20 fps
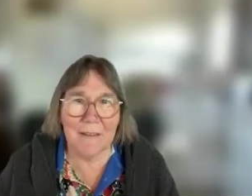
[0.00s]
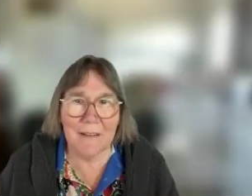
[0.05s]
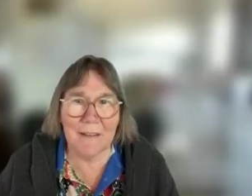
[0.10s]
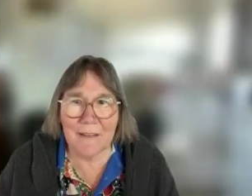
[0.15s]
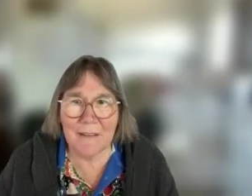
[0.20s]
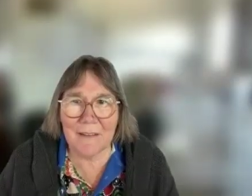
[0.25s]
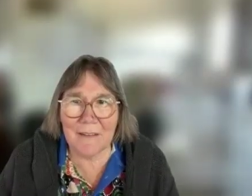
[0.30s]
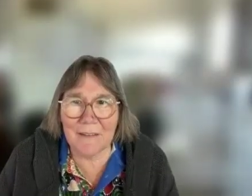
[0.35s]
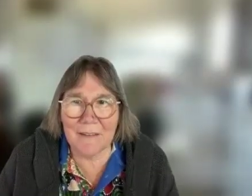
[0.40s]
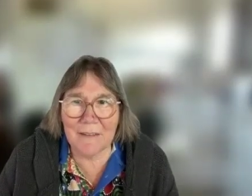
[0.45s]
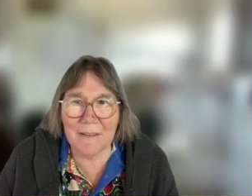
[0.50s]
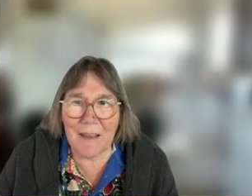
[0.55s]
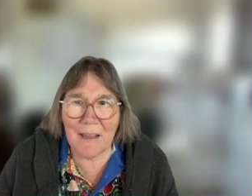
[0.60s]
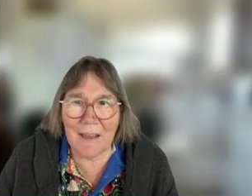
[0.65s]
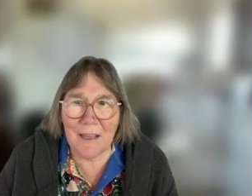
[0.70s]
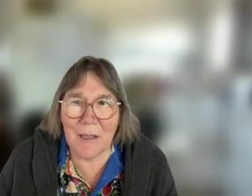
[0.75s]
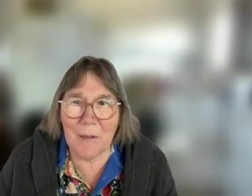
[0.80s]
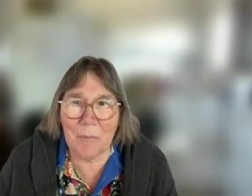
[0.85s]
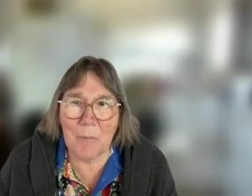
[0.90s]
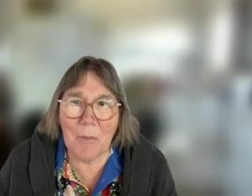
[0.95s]
says
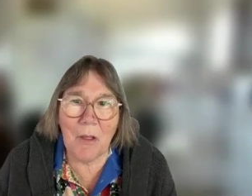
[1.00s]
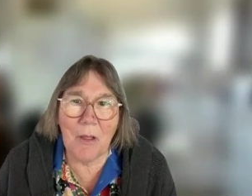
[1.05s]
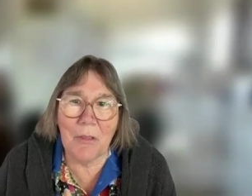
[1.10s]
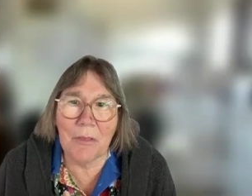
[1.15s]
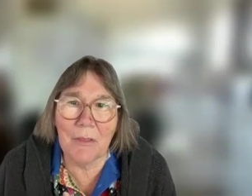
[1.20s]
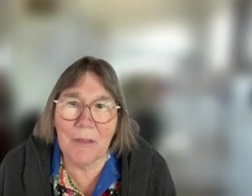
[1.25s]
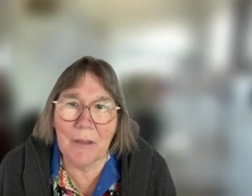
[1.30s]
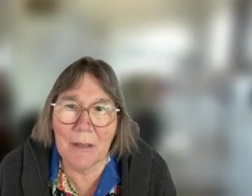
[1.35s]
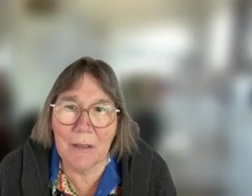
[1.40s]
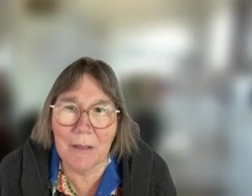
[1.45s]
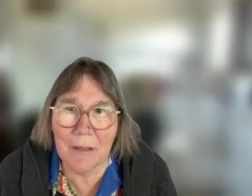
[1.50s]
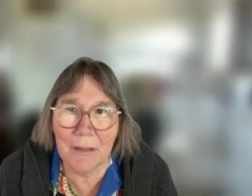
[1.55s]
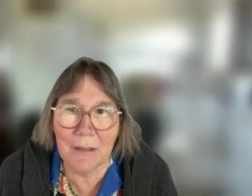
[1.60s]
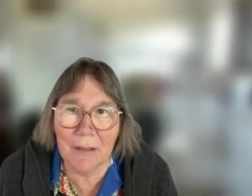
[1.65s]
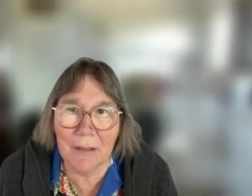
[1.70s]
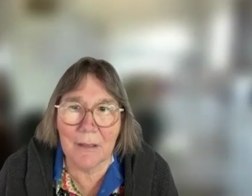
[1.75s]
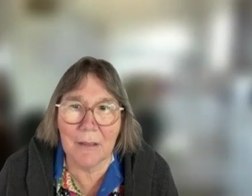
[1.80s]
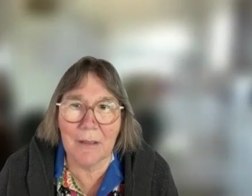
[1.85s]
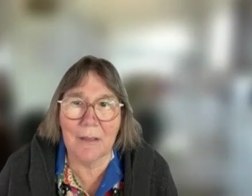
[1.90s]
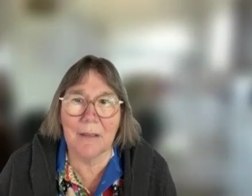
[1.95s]
on
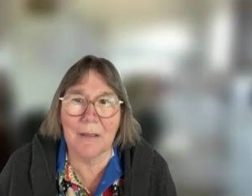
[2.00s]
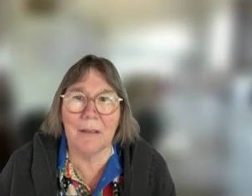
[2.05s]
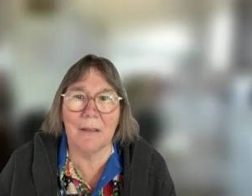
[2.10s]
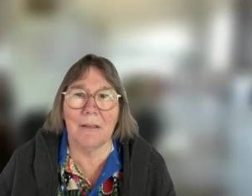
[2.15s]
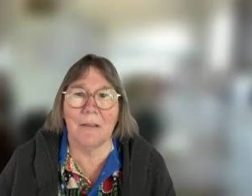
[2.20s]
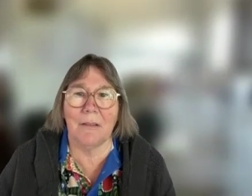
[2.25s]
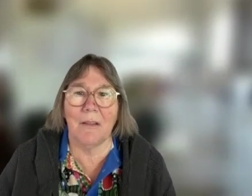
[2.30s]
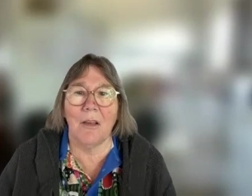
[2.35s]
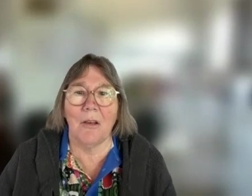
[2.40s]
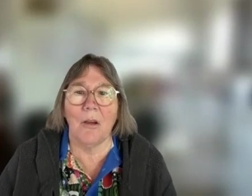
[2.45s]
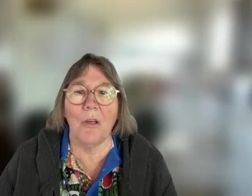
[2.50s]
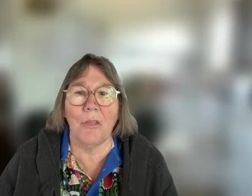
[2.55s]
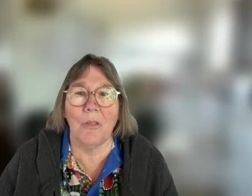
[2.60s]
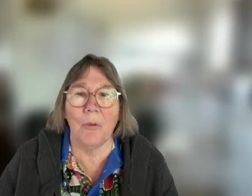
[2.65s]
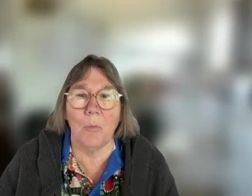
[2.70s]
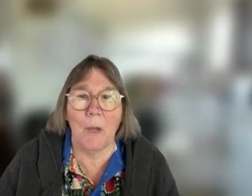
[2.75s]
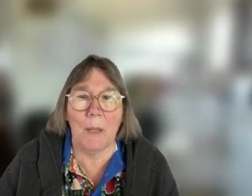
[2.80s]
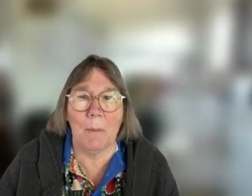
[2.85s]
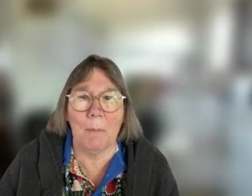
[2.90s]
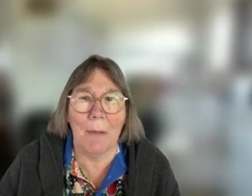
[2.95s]
the
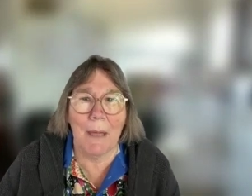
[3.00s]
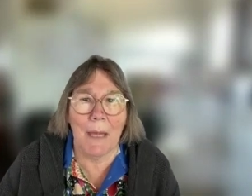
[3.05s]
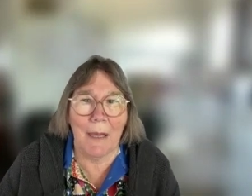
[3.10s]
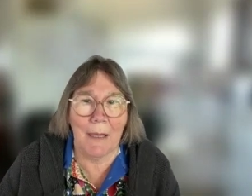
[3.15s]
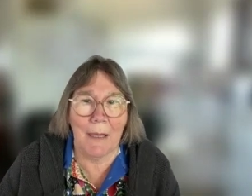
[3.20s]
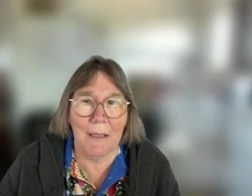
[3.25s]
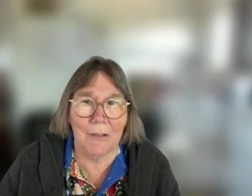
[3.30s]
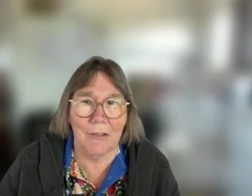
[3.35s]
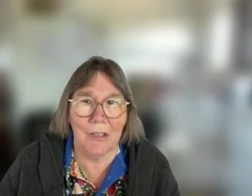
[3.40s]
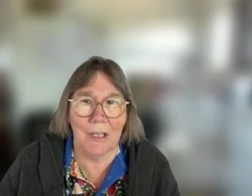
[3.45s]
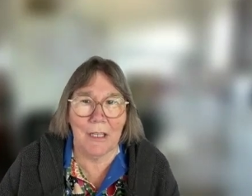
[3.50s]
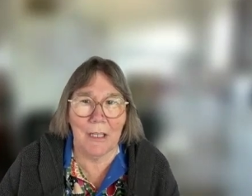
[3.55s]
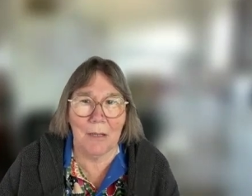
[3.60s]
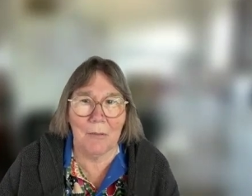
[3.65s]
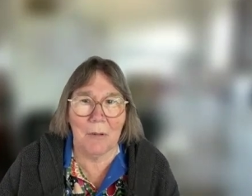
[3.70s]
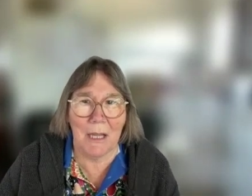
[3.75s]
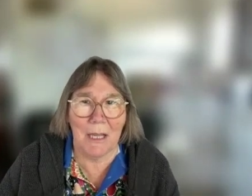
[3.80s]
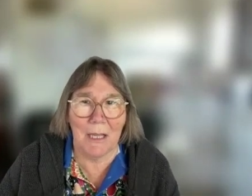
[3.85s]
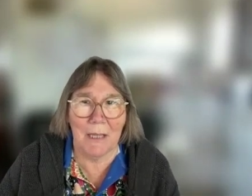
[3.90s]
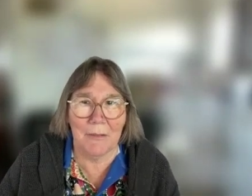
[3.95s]
web page
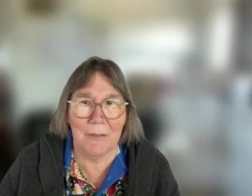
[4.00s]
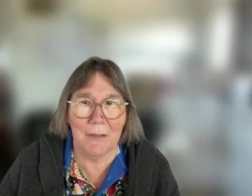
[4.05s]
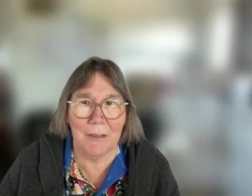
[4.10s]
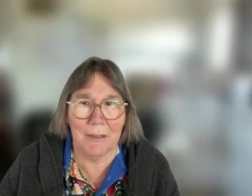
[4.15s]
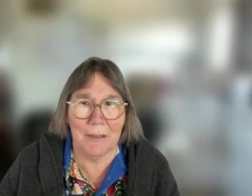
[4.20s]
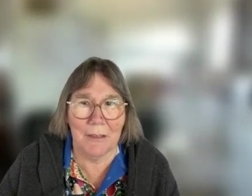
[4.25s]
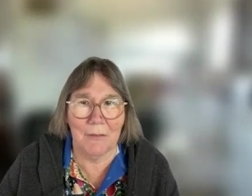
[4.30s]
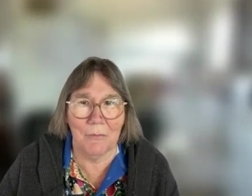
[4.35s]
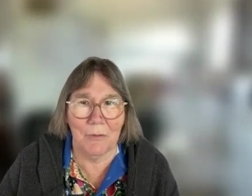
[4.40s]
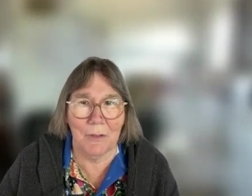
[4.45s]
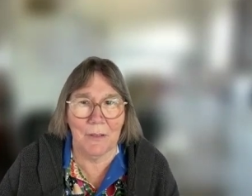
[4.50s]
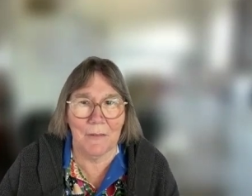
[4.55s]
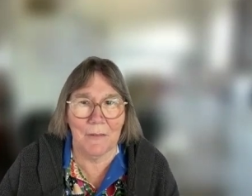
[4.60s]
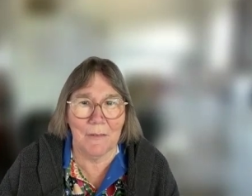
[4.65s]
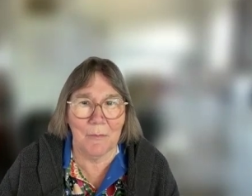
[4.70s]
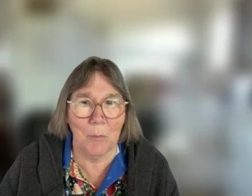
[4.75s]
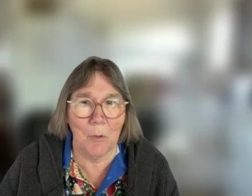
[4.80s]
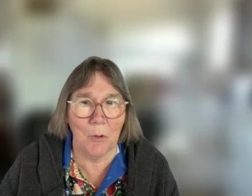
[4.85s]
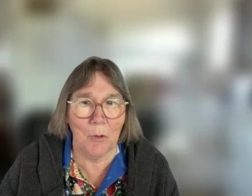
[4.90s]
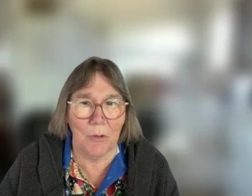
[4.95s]
anyway that if
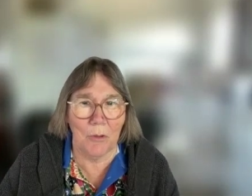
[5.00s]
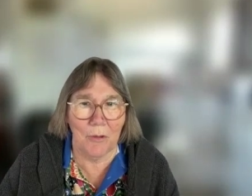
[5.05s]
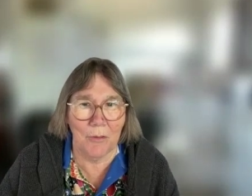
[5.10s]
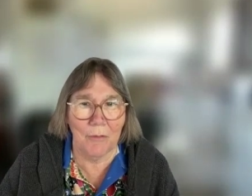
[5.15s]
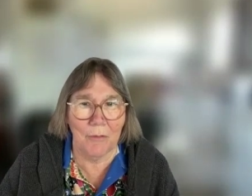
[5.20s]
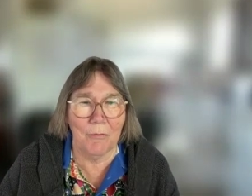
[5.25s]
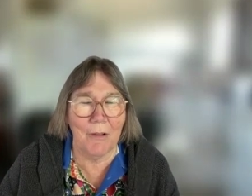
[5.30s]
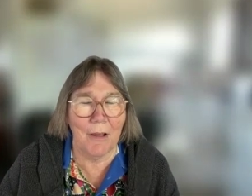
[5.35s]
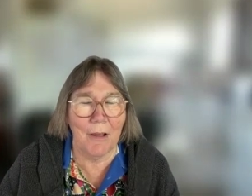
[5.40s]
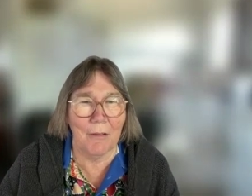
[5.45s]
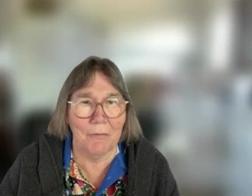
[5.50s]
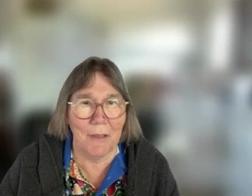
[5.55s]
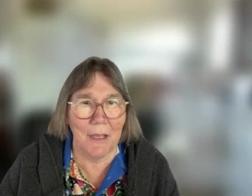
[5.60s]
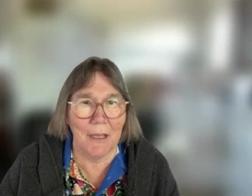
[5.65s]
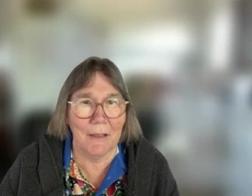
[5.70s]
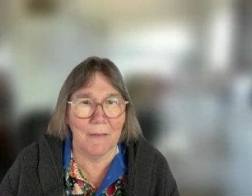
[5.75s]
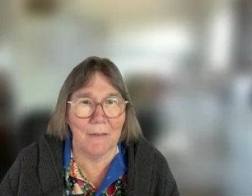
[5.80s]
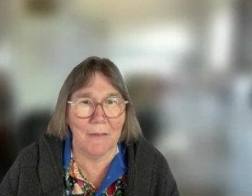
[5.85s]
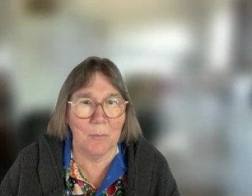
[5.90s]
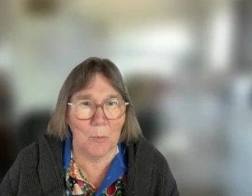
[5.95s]
it's more than the
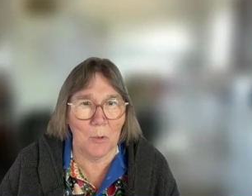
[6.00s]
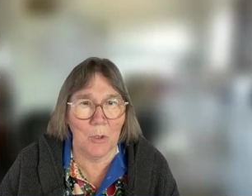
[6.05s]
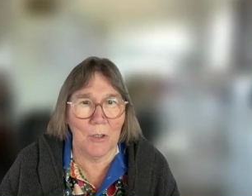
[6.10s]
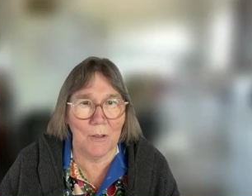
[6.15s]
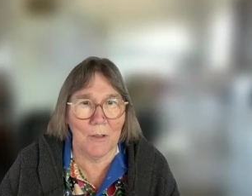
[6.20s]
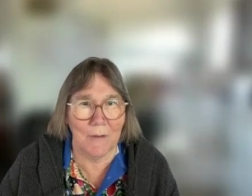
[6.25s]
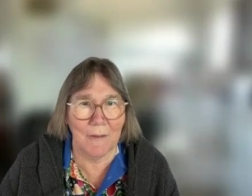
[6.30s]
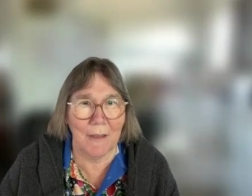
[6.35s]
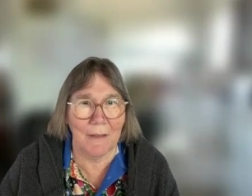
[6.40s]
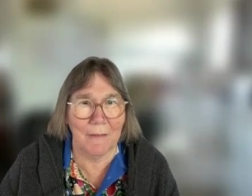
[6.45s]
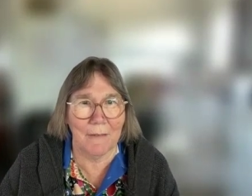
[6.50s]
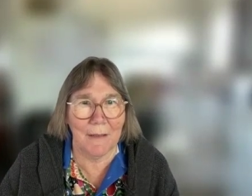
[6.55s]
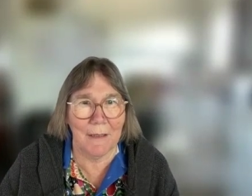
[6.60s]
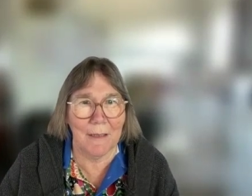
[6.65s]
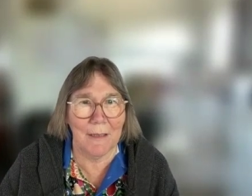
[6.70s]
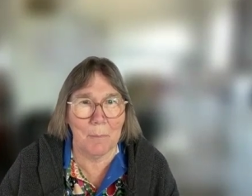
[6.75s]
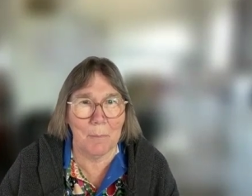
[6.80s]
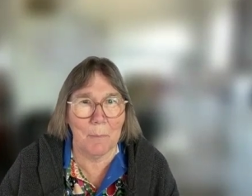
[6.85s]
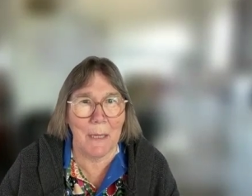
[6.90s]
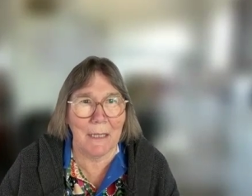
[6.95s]
5,000 words, they'll
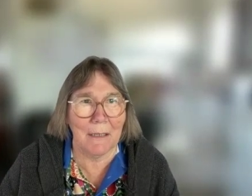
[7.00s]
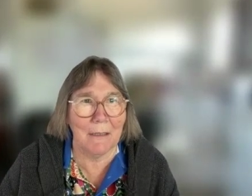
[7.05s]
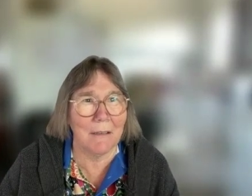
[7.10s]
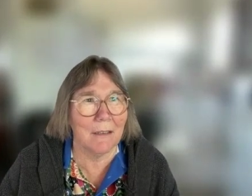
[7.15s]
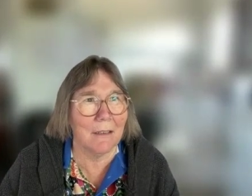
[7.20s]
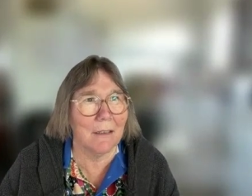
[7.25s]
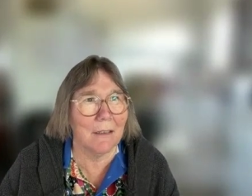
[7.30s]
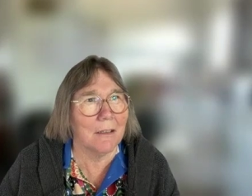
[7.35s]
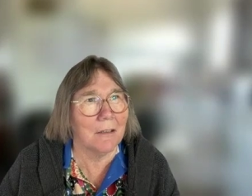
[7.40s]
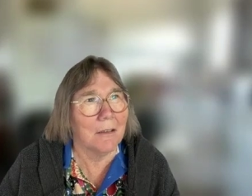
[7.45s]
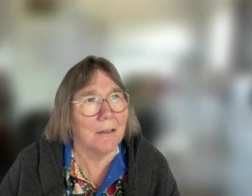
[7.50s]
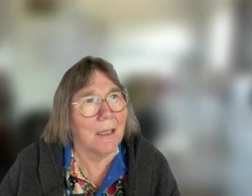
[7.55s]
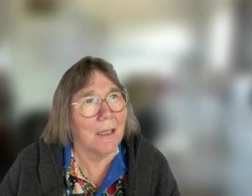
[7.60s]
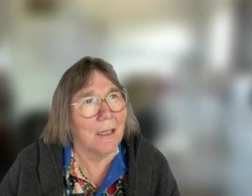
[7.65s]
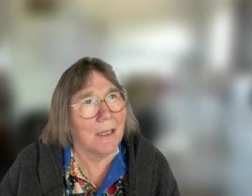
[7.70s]
send it back to you.